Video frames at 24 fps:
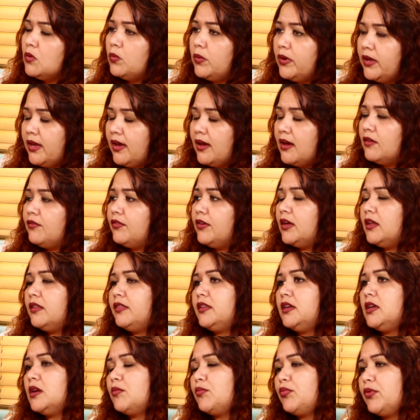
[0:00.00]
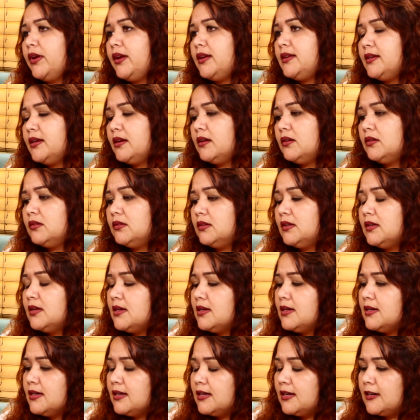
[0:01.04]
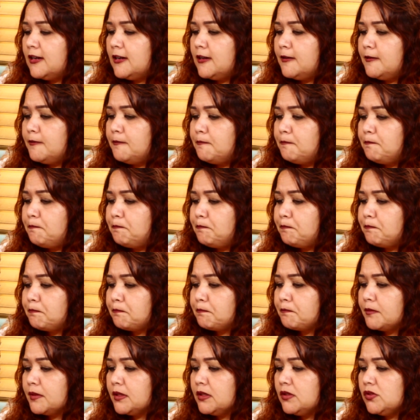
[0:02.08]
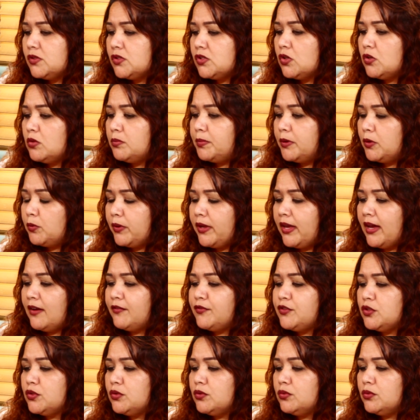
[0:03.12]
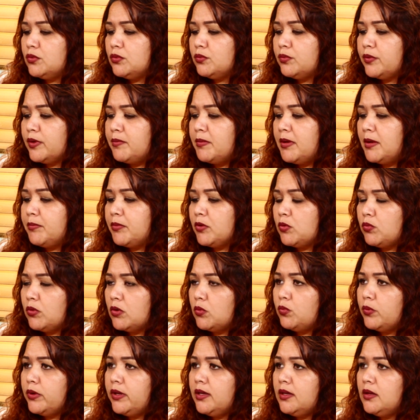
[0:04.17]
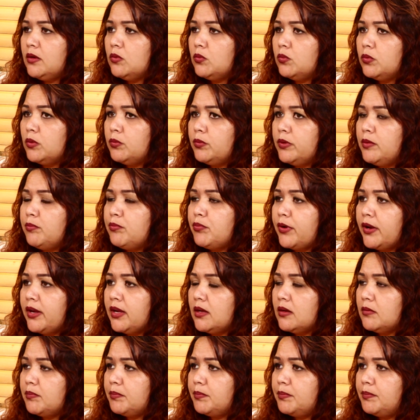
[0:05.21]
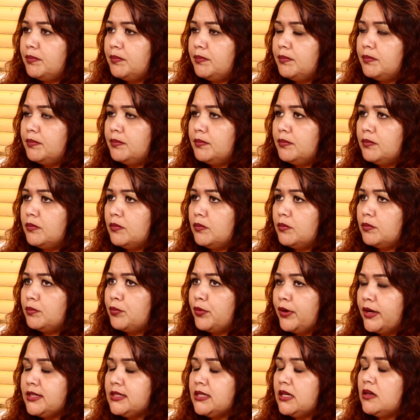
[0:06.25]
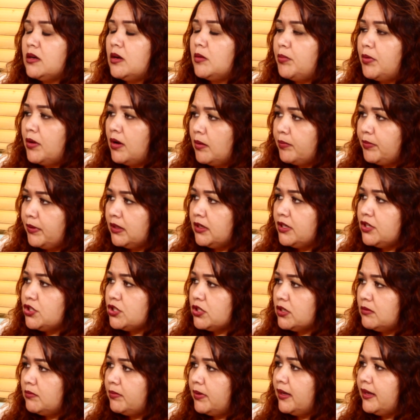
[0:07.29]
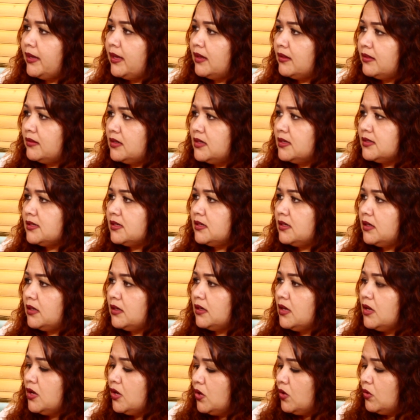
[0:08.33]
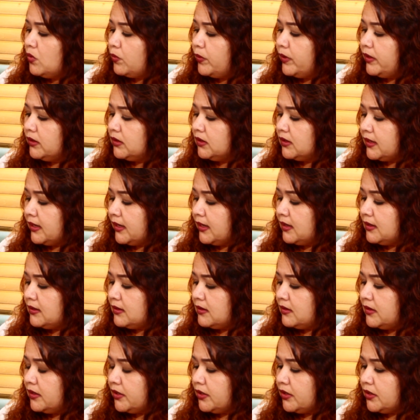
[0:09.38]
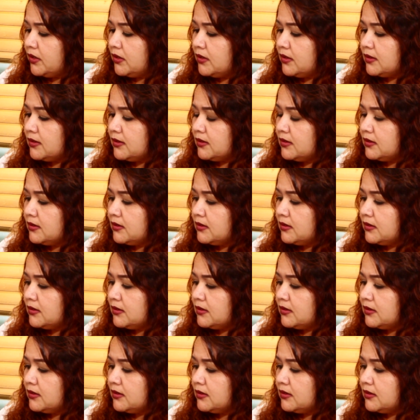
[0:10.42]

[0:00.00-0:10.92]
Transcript: we have ethnic breakdown. Um, so, but we have to remember when we when we break break down our population by ethnicity, we look at their